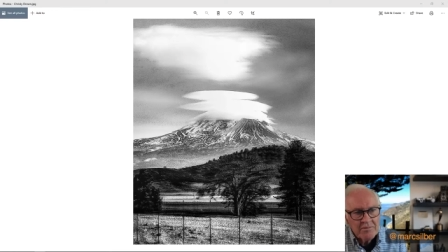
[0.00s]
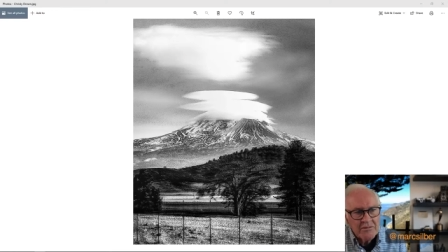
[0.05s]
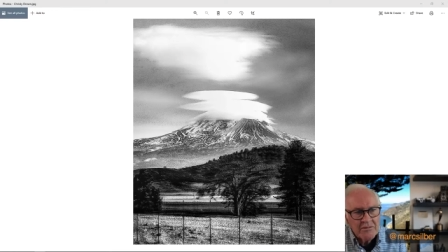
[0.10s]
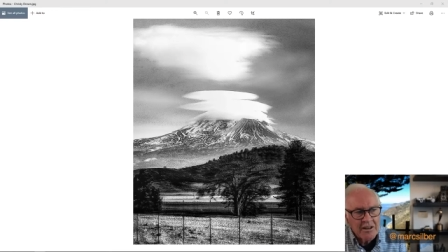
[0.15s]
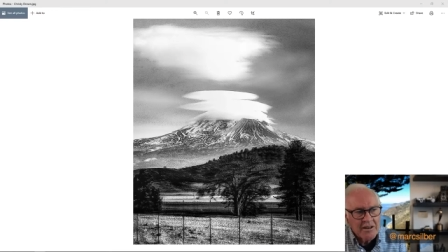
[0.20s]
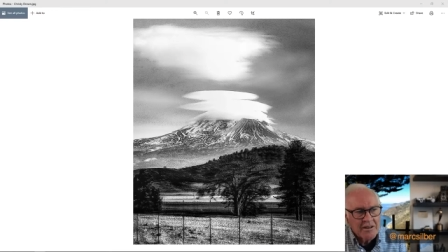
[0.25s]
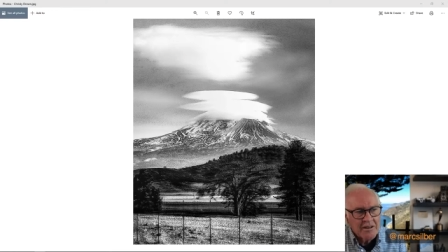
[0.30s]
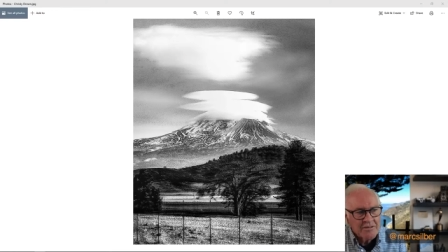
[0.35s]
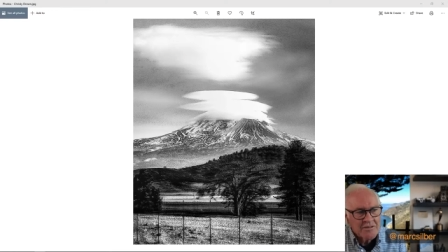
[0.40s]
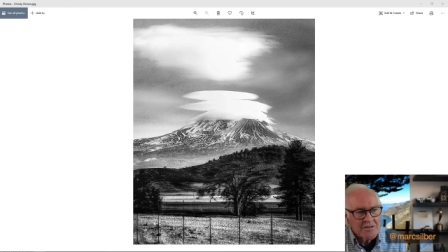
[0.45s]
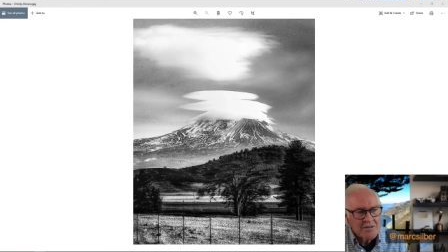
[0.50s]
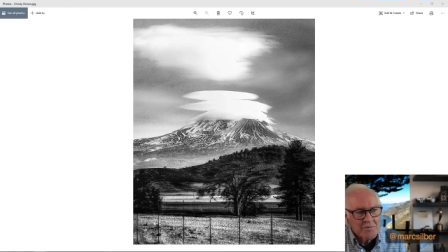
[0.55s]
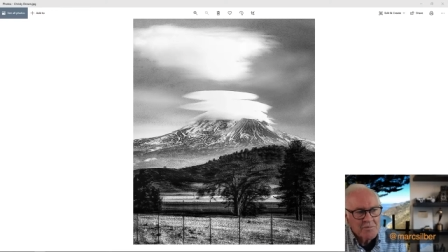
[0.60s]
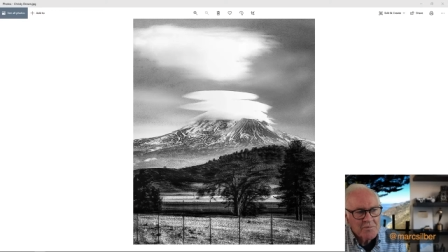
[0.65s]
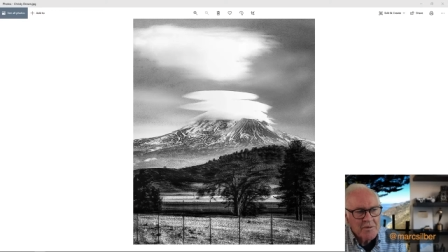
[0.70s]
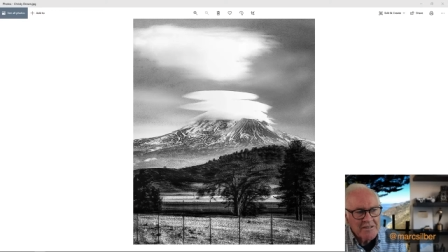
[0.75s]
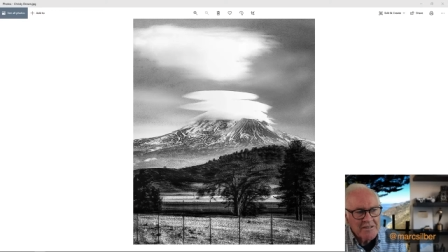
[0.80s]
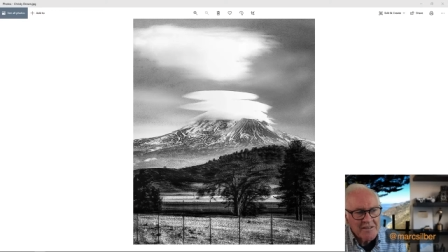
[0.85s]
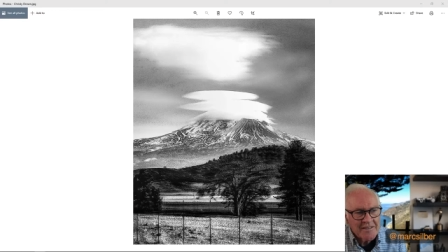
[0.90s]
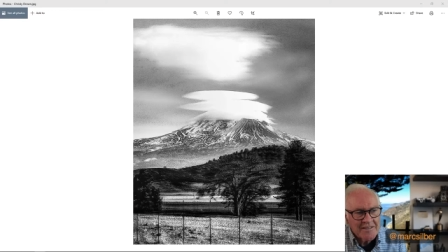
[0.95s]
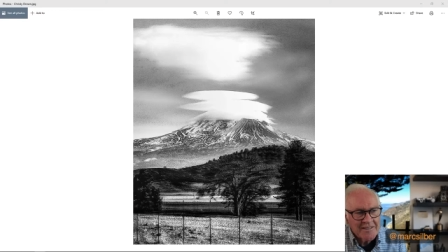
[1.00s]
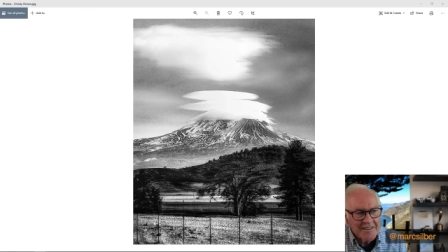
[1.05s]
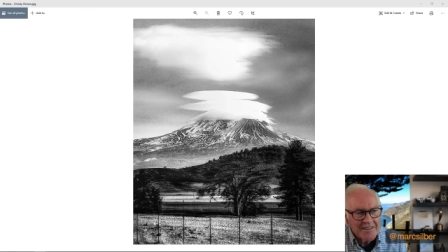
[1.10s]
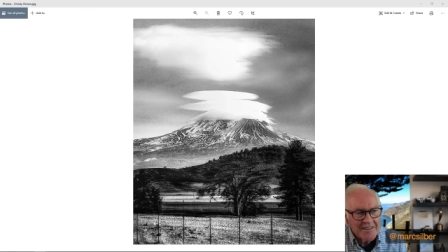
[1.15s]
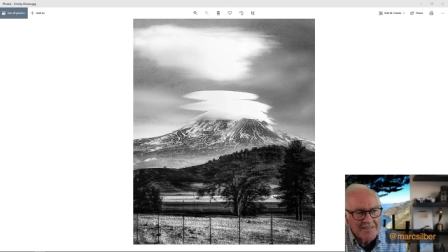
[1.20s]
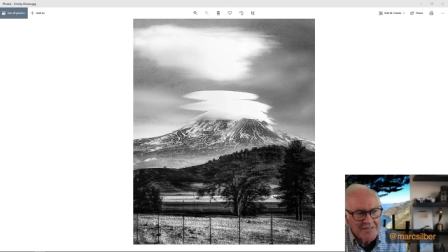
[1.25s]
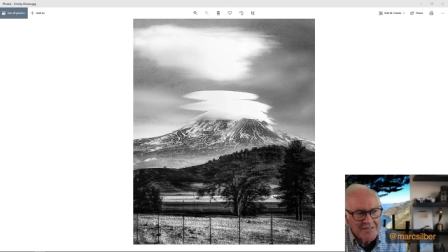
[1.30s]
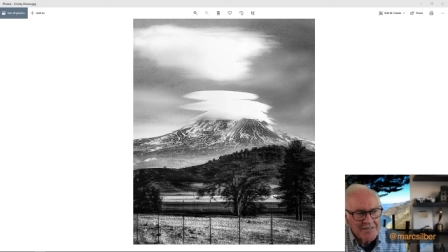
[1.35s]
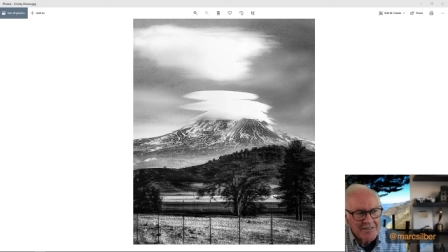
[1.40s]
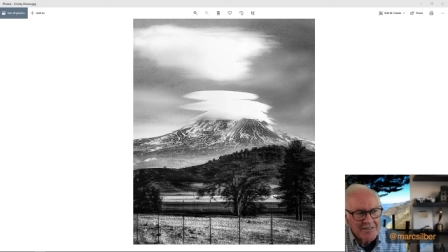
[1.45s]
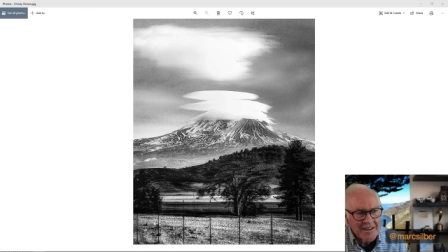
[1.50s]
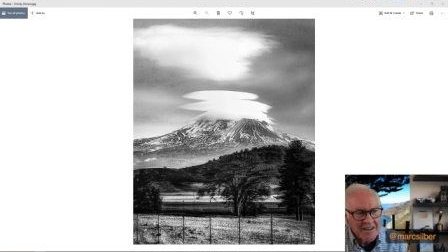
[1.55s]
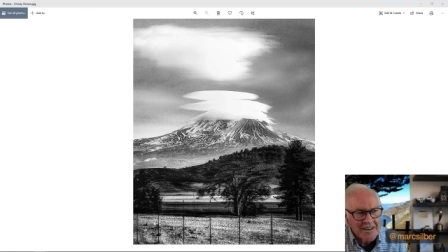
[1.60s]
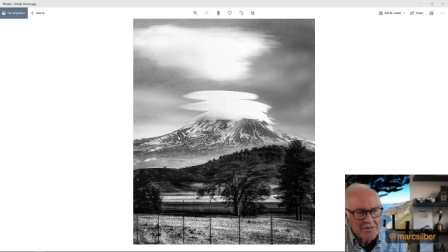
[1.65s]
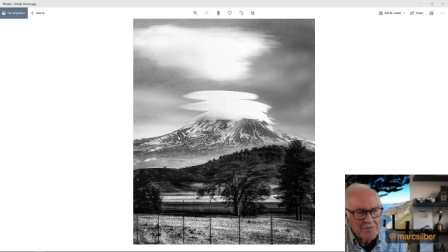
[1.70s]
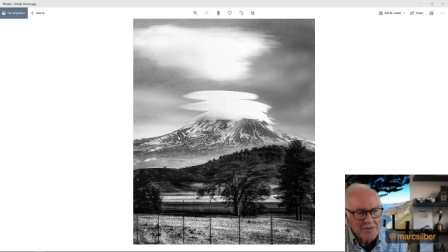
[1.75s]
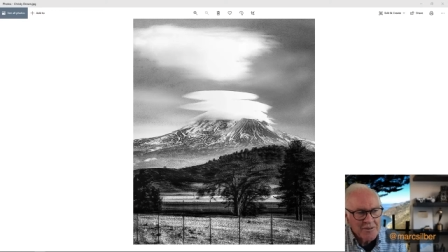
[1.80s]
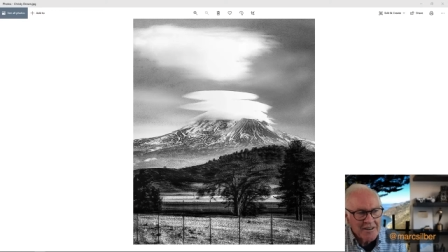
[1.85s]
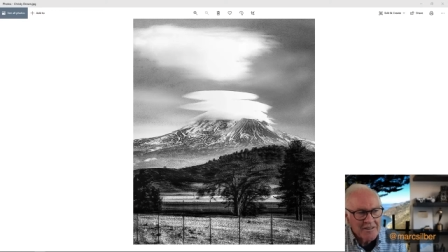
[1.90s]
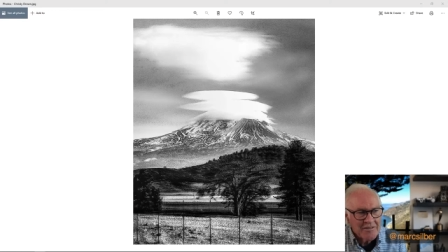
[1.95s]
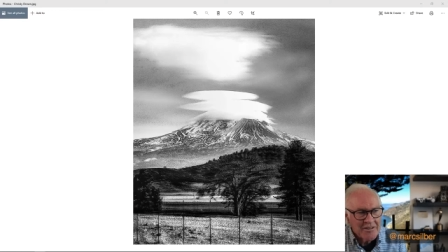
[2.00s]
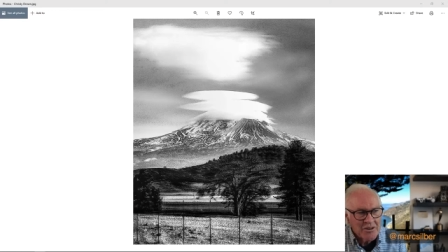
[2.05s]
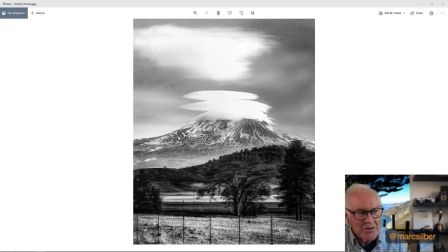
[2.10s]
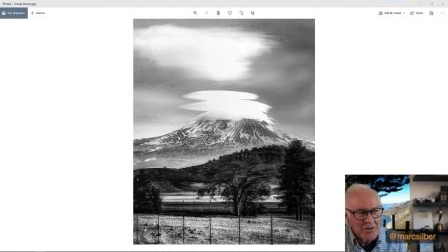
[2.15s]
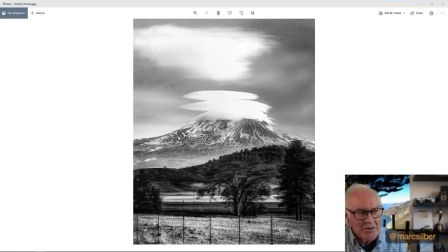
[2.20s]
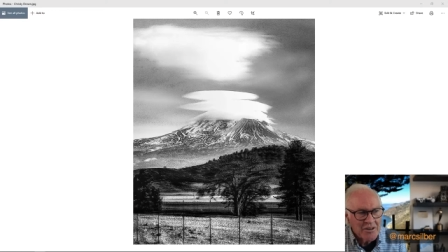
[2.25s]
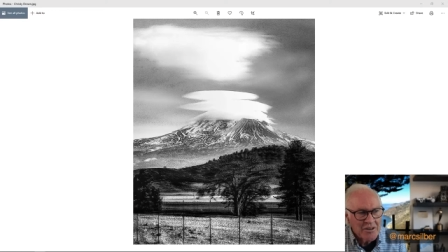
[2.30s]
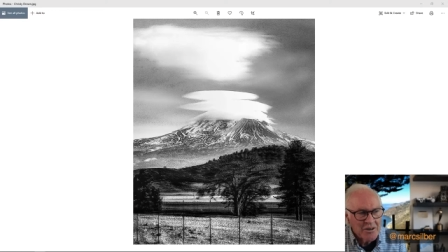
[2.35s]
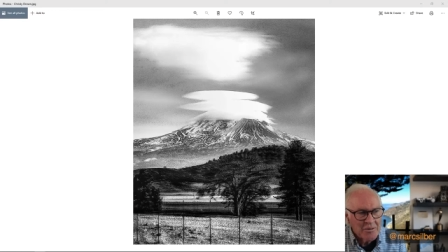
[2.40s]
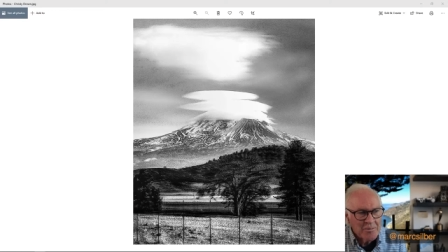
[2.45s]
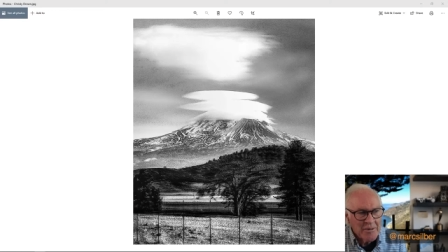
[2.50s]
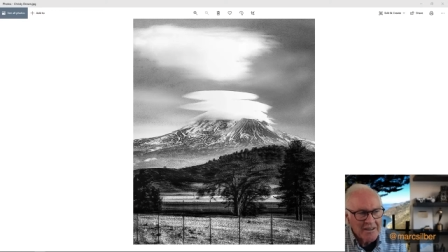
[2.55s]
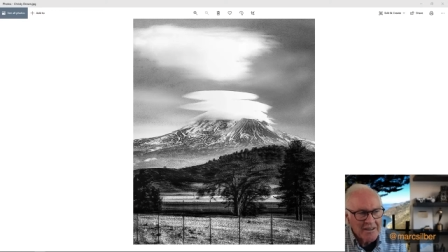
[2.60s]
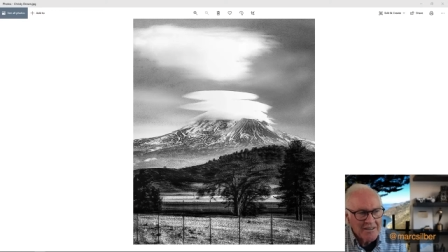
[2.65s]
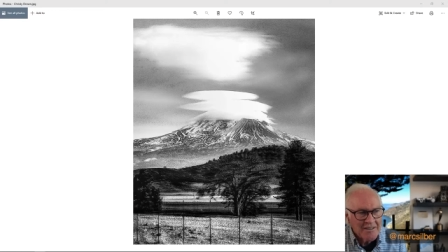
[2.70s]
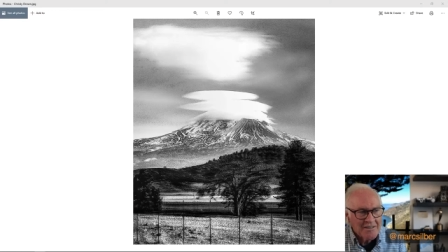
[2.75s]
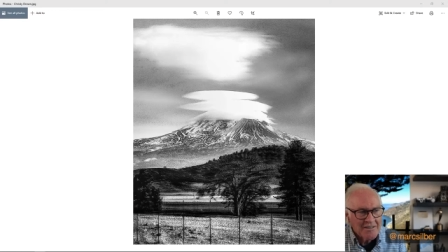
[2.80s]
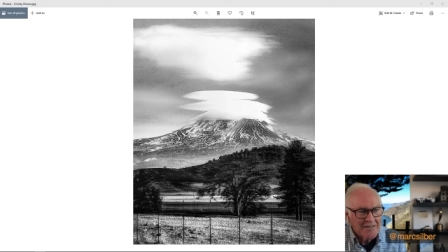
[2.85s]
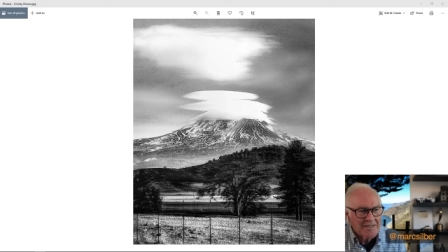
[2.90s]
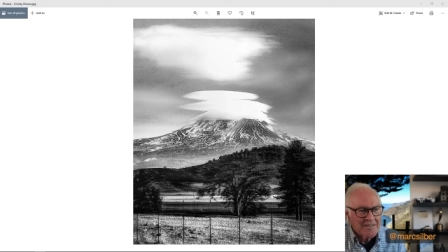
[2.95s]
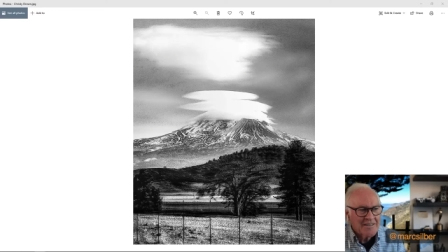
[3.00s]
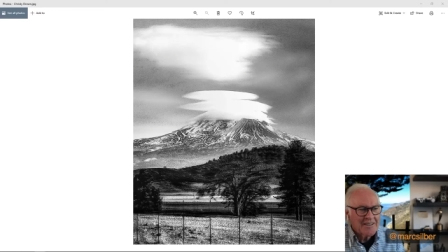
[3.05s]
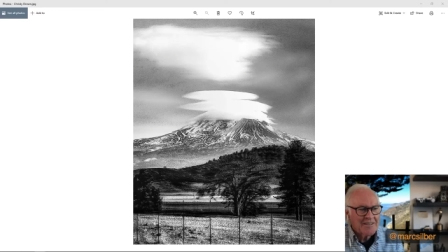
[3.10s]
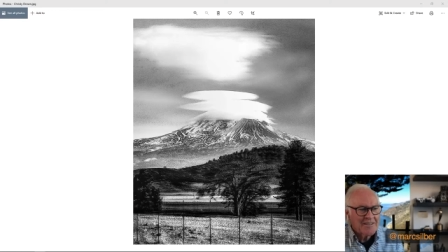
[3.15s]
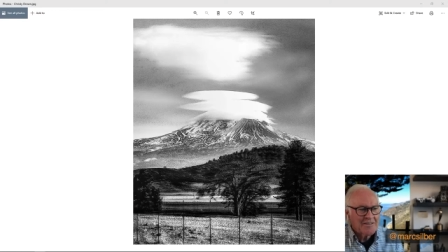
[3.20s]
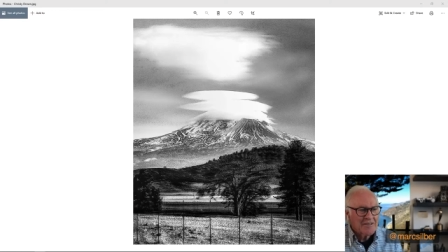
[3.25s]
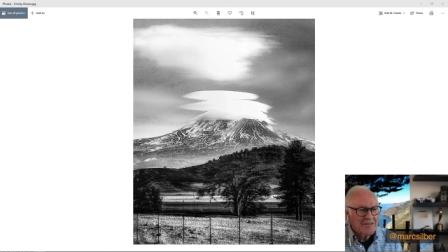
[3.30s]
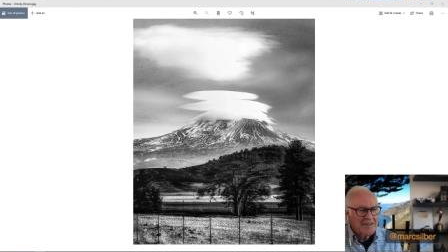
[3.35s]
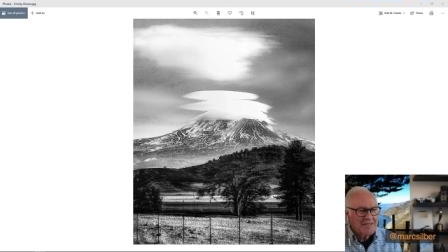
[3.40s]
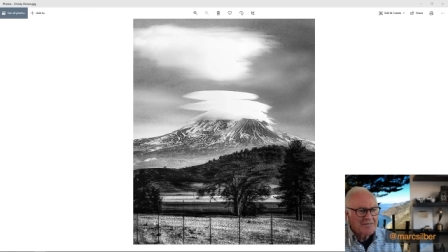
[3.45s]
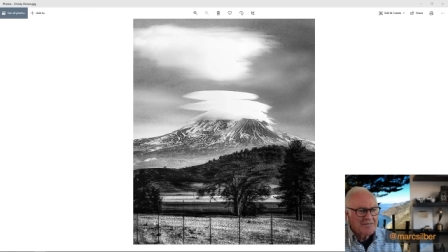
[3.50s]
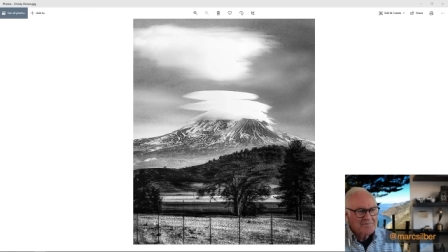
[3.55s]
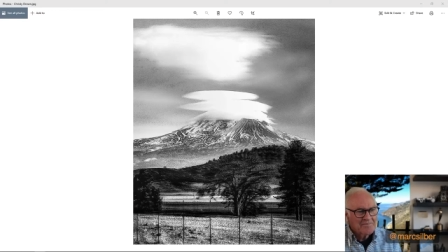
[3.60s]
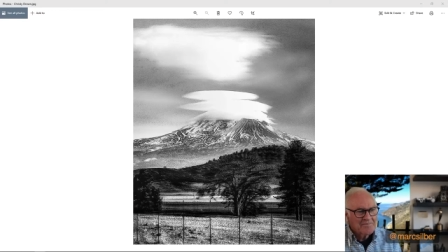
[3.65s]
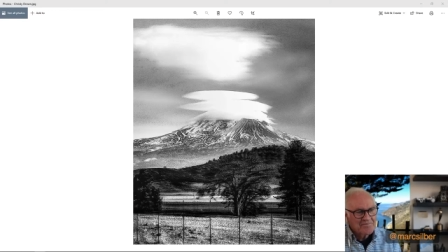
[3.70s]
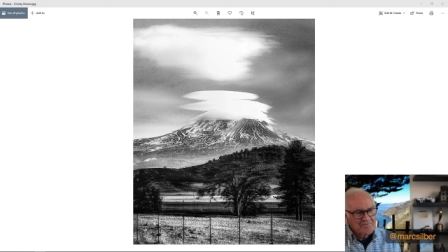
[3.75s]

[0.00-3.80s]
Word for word: You know, it's just basically you're getting rid of it or you're making it look like grain.